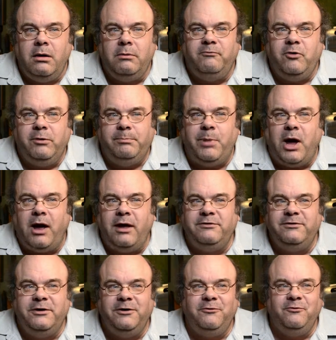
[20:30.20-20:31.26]
very
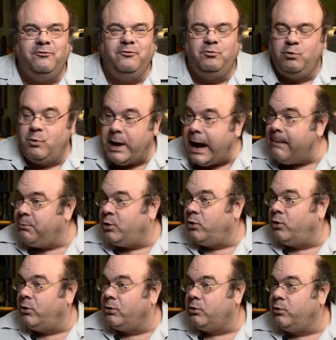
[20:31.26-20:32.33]
positive
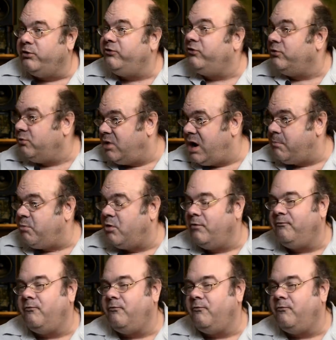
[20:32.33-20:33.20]
rapper, Christian rapper